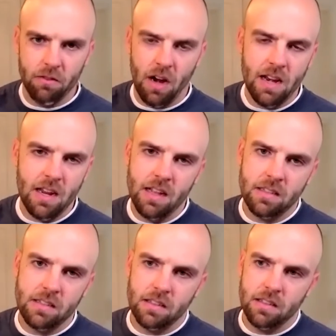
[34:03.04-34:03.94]
right?
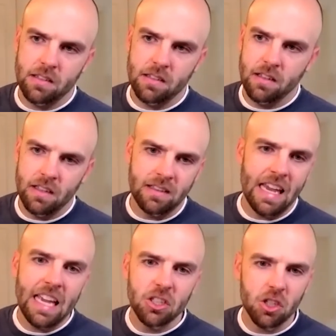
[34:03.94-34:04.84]
It's
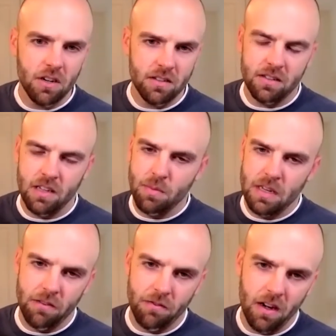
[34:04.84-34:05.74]
the insurance is going to
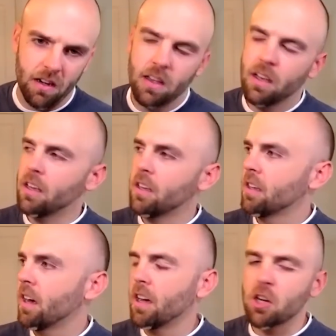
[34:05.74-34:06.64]
be different. Uh,
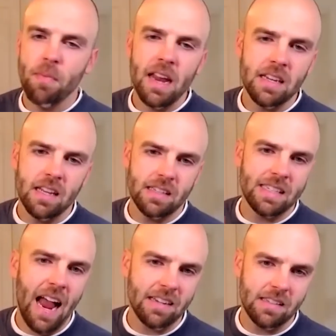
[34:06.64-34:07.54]
your maintenance,
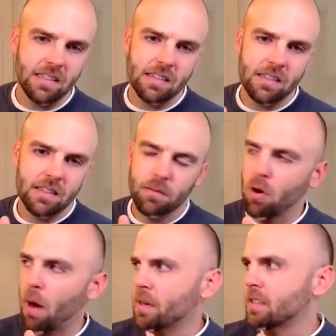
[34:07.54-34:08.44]
taxes,
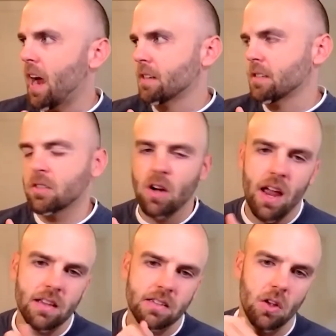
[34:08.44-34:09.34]
property taxes,
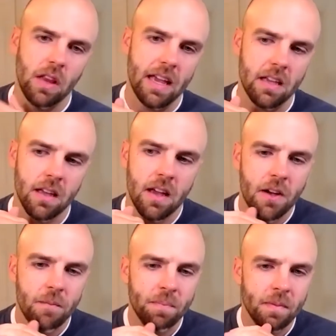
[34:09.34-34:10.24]
right? So like
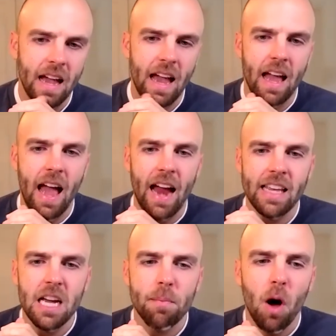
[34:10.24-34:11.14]

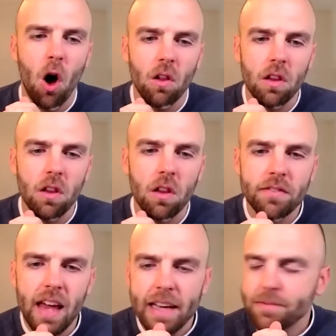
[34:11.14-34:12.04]
adding up all
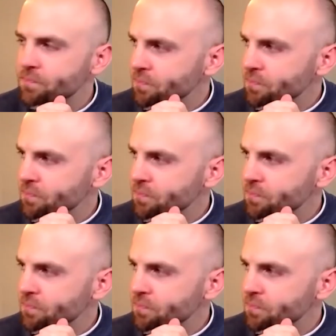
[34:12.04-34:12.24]
of that